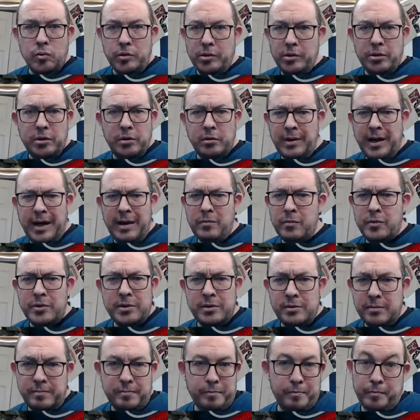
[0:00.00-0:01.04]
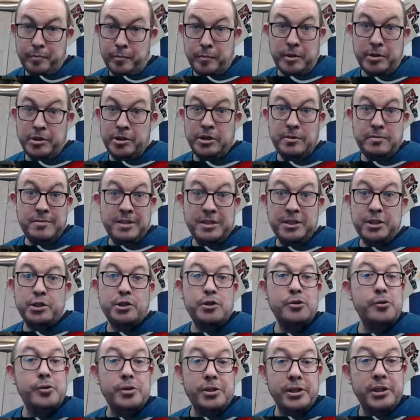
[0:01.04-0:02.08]
you know, that one must have missed
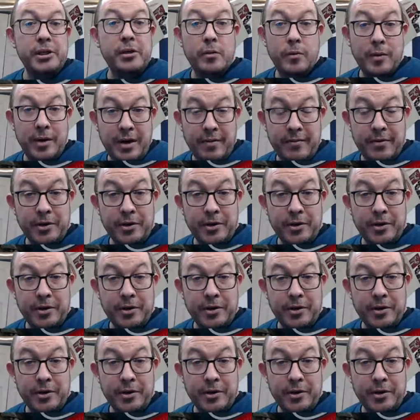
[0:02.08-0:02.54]
QC or whatever,